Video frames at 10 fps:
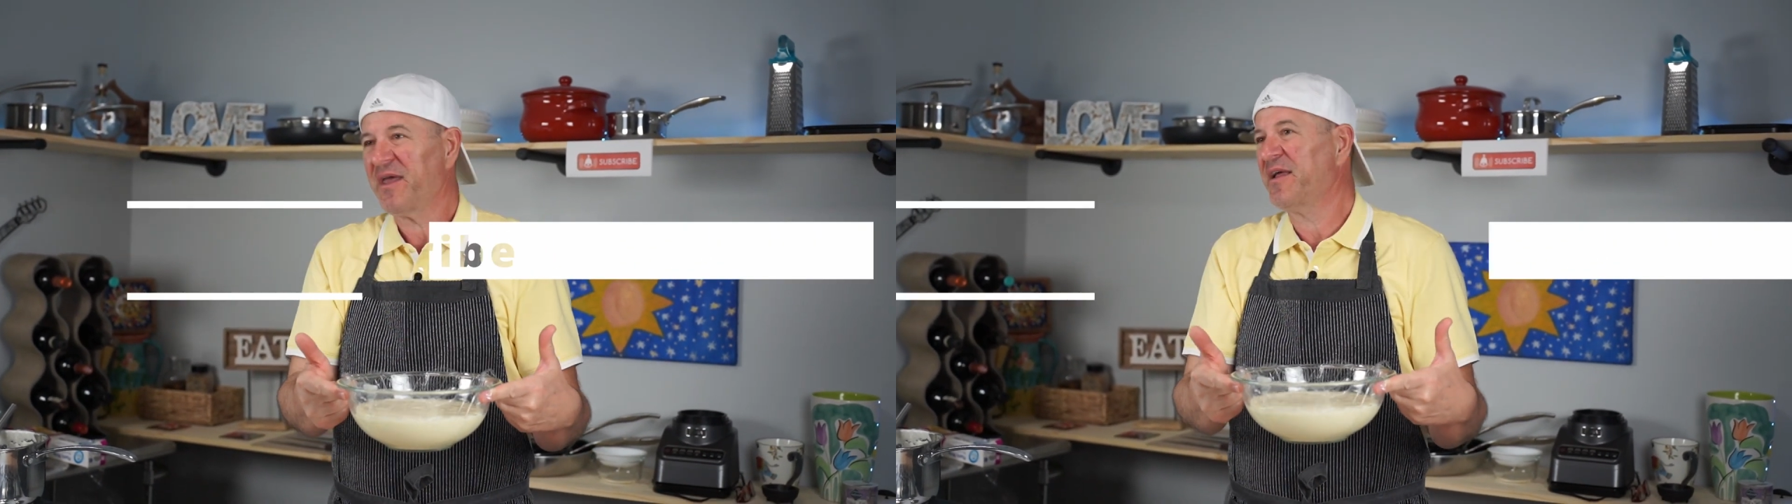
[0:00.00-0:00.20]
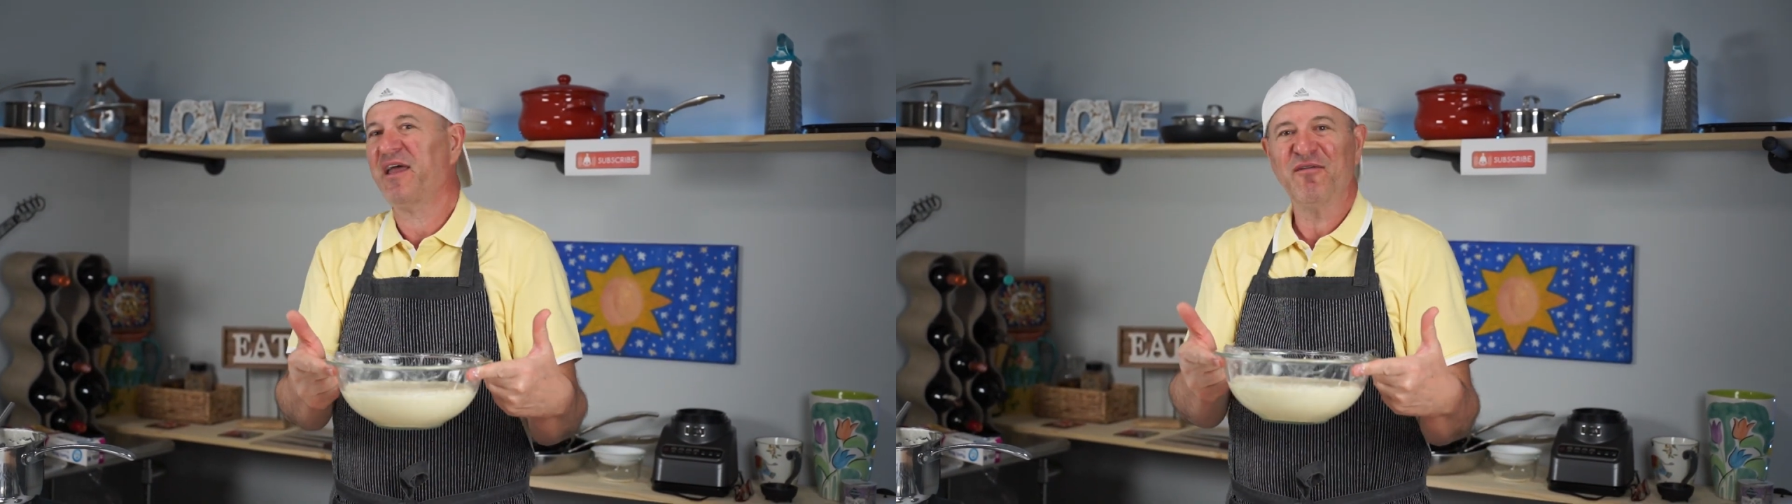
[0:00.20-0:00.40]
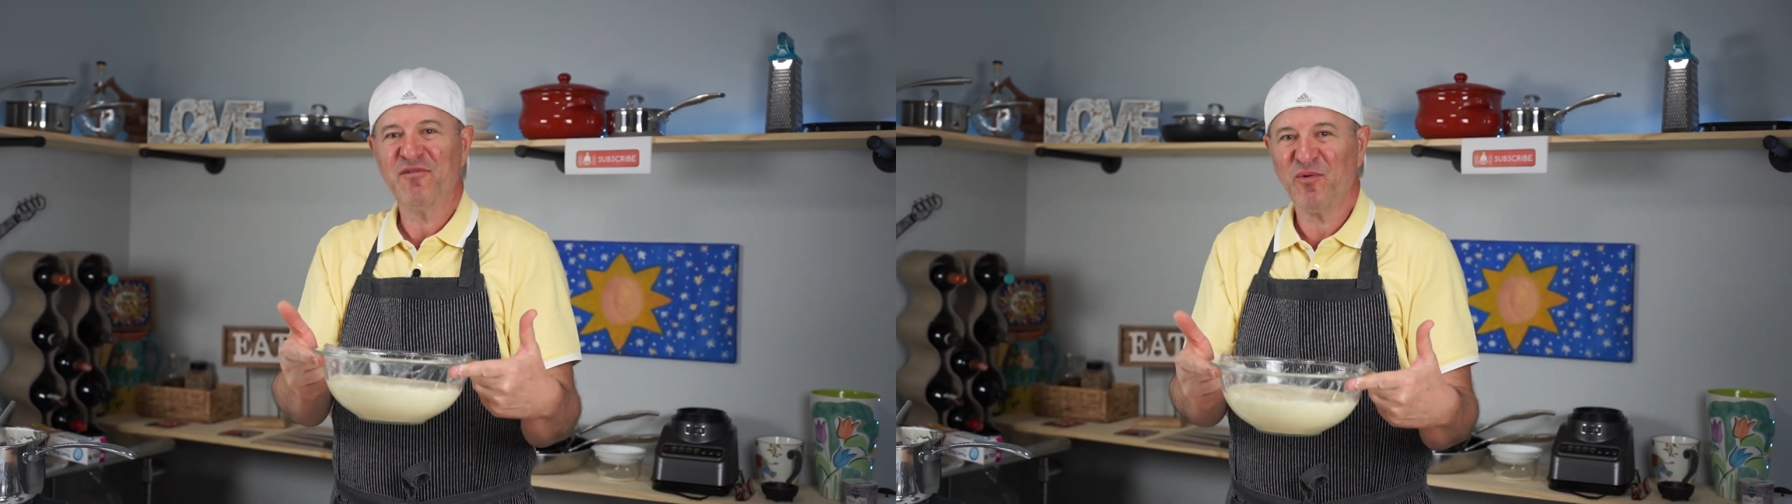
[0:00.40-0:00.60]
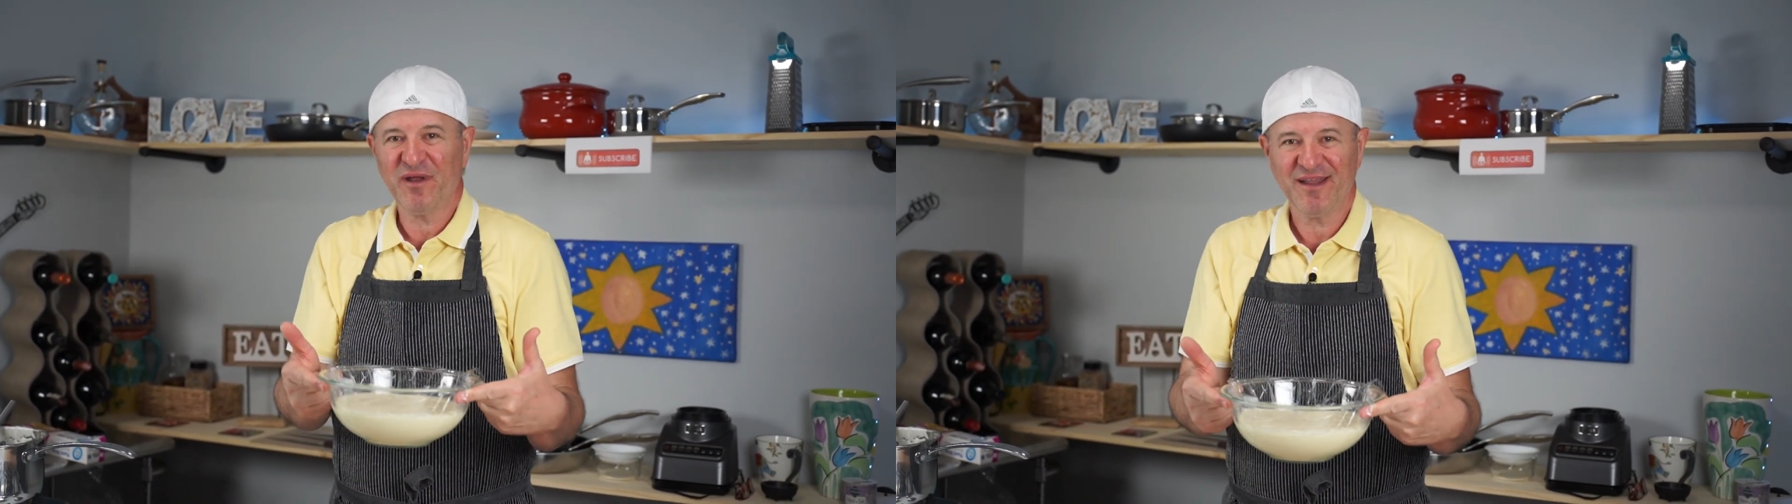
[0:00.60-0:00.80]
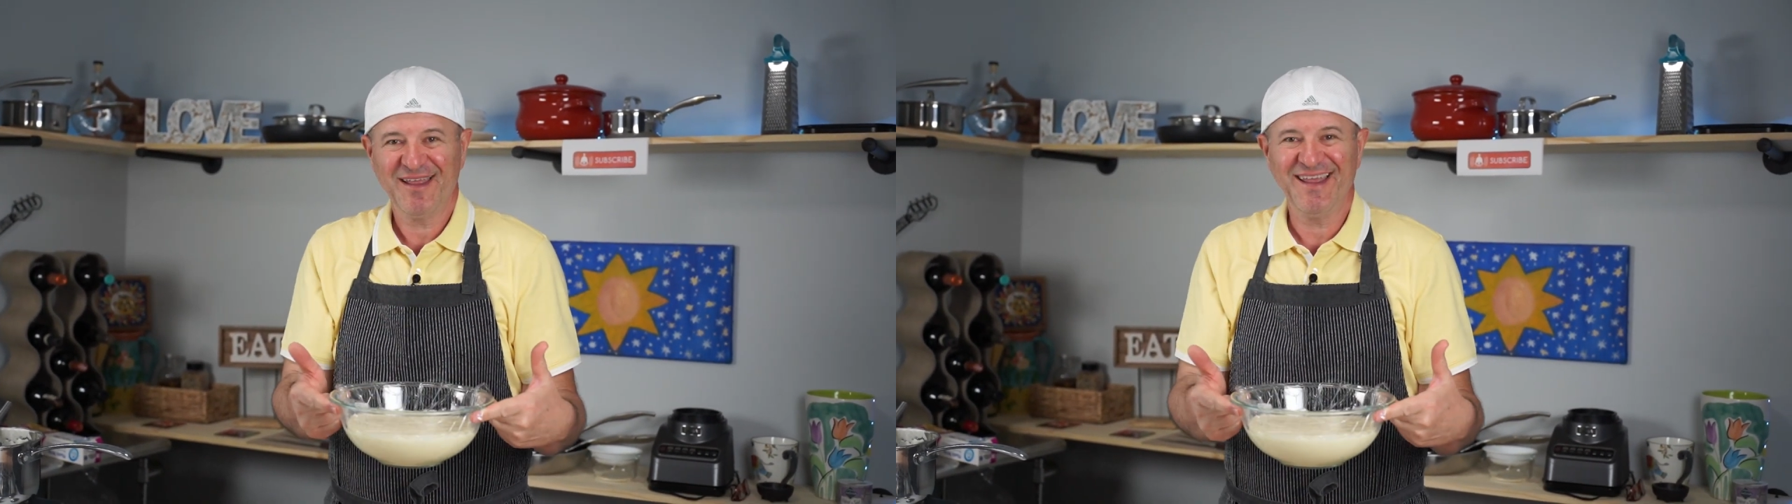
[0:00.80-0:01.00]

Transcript: and everywhere.